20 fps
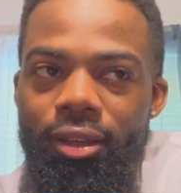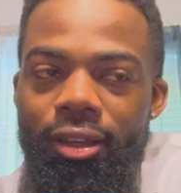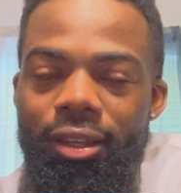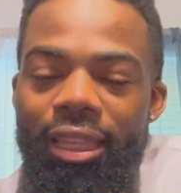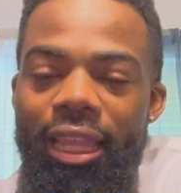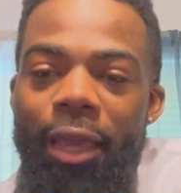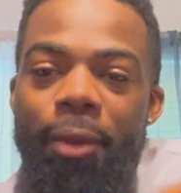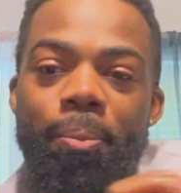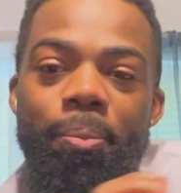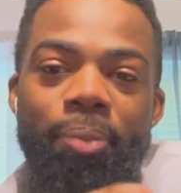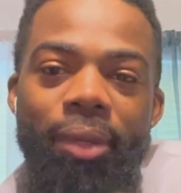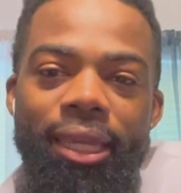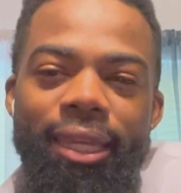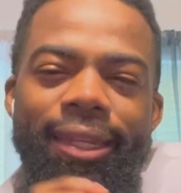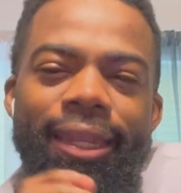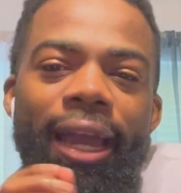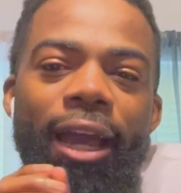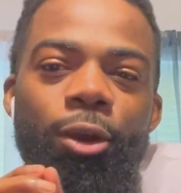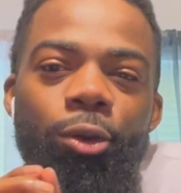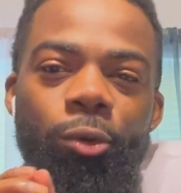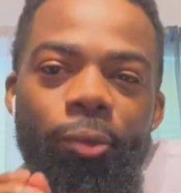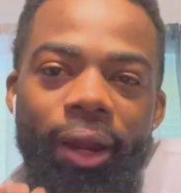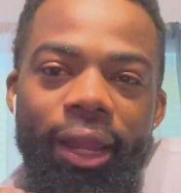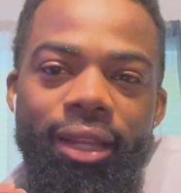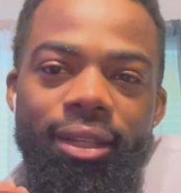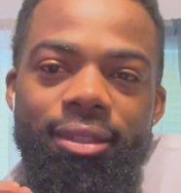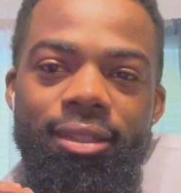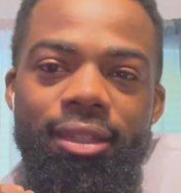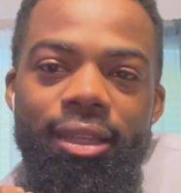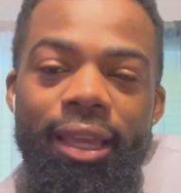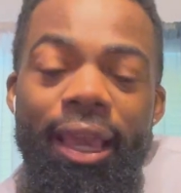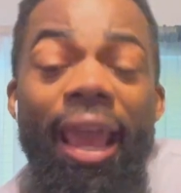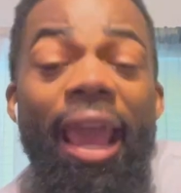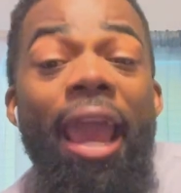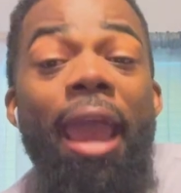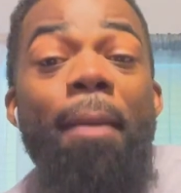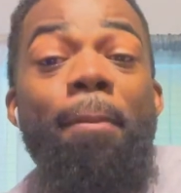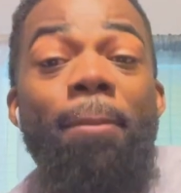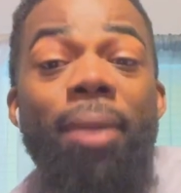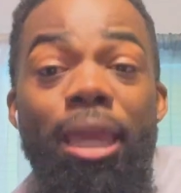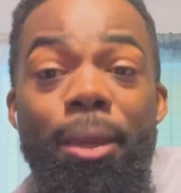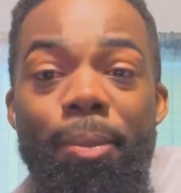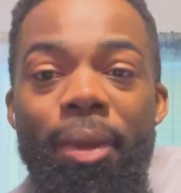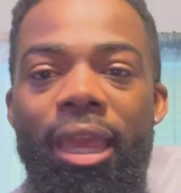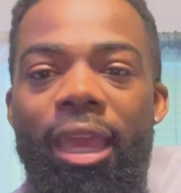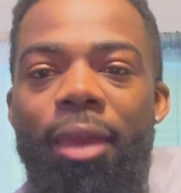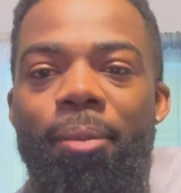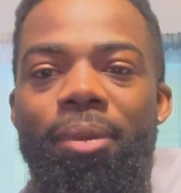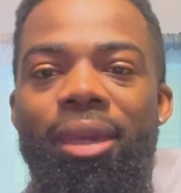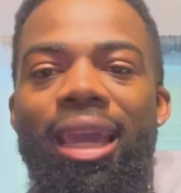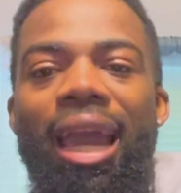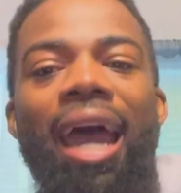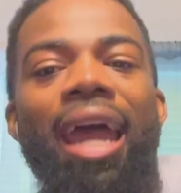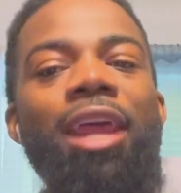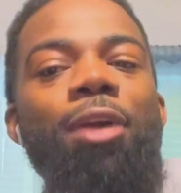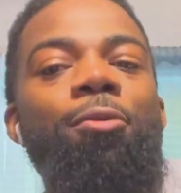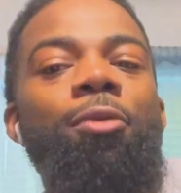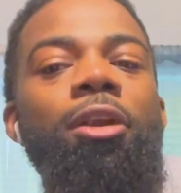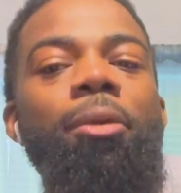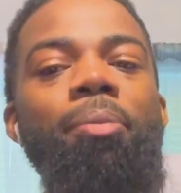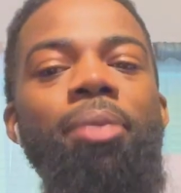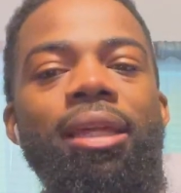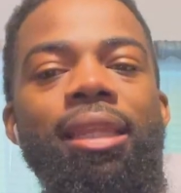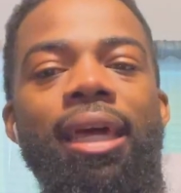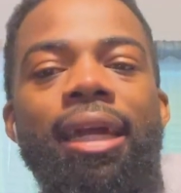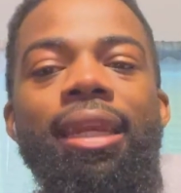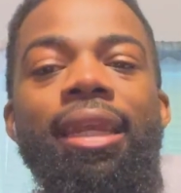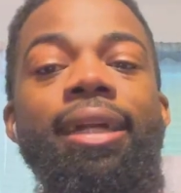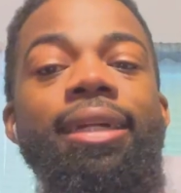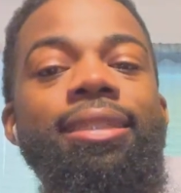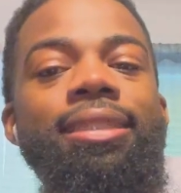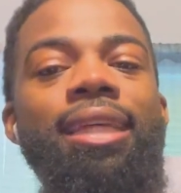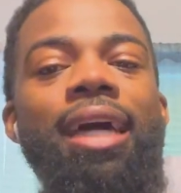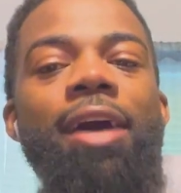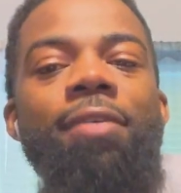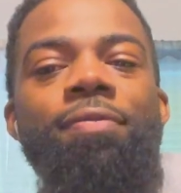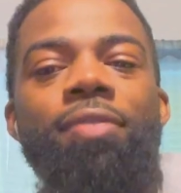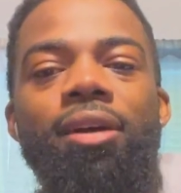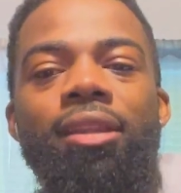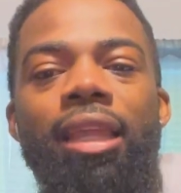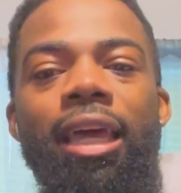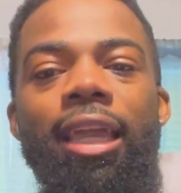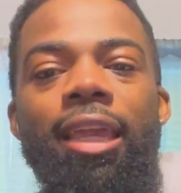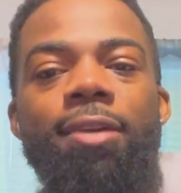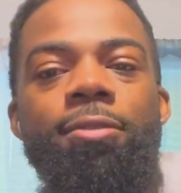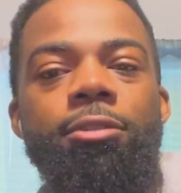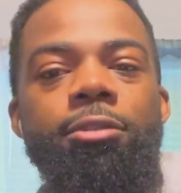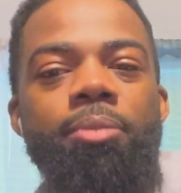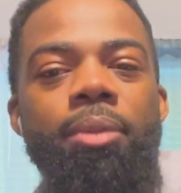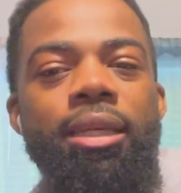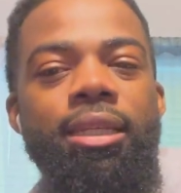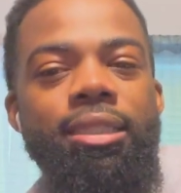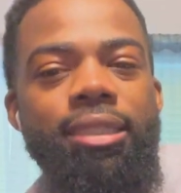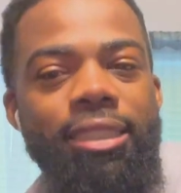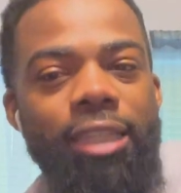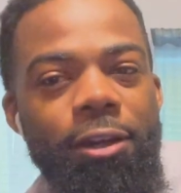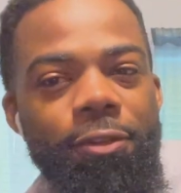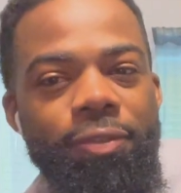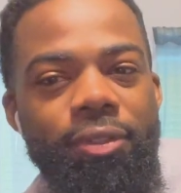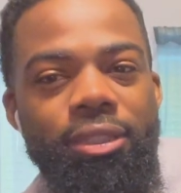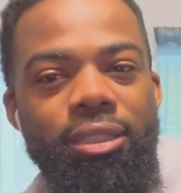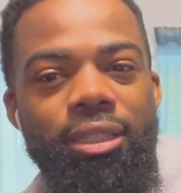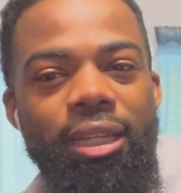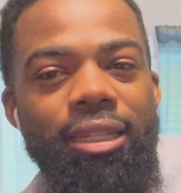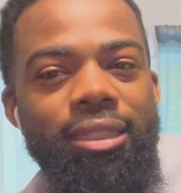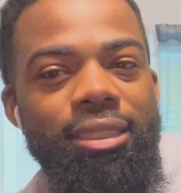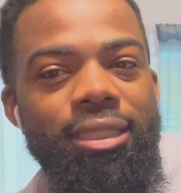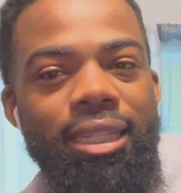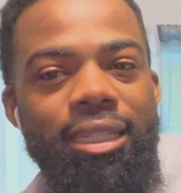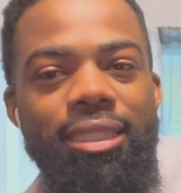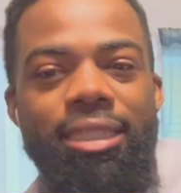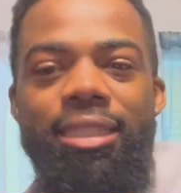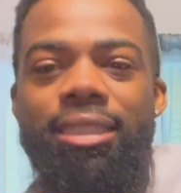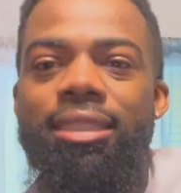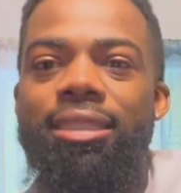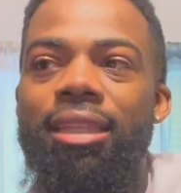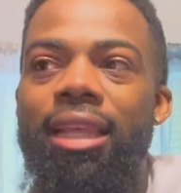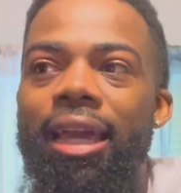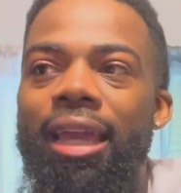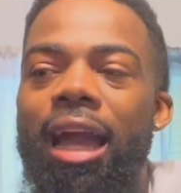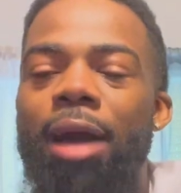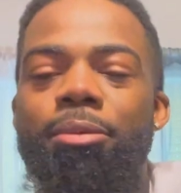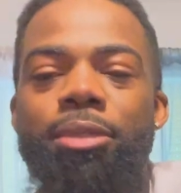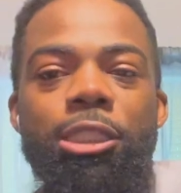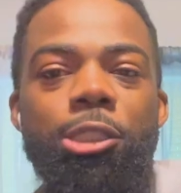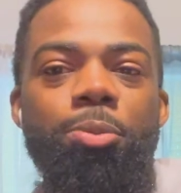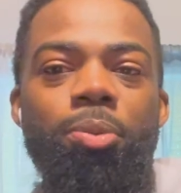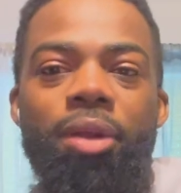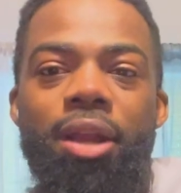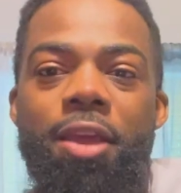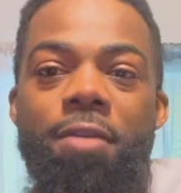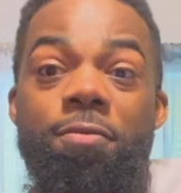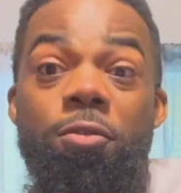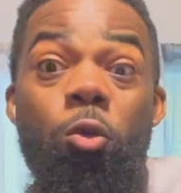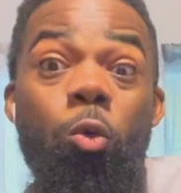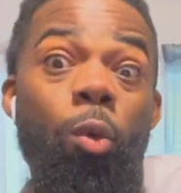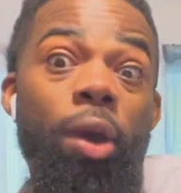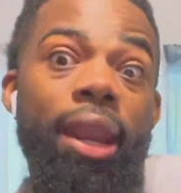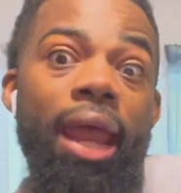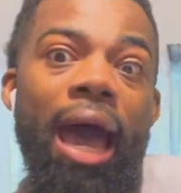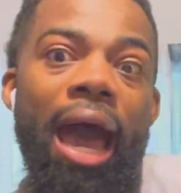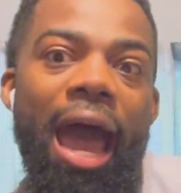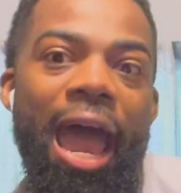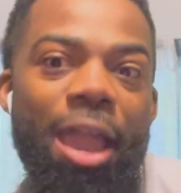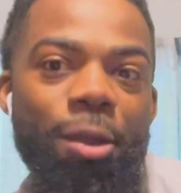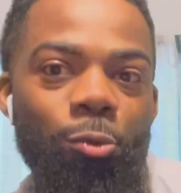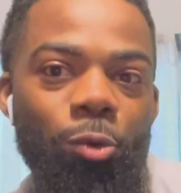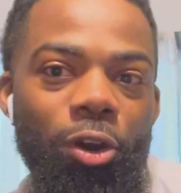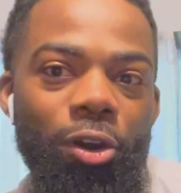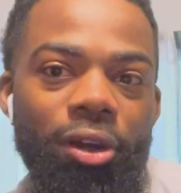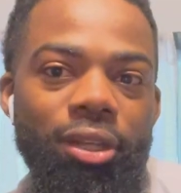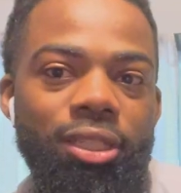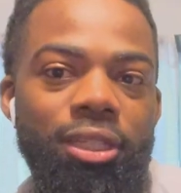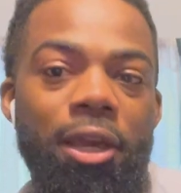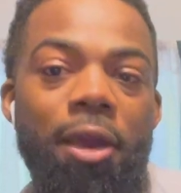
Like, be direct. And me being me, I didn't want to be like that because I felt like it was being selfish in a sense. Because it's like, I'm just praying for what I want.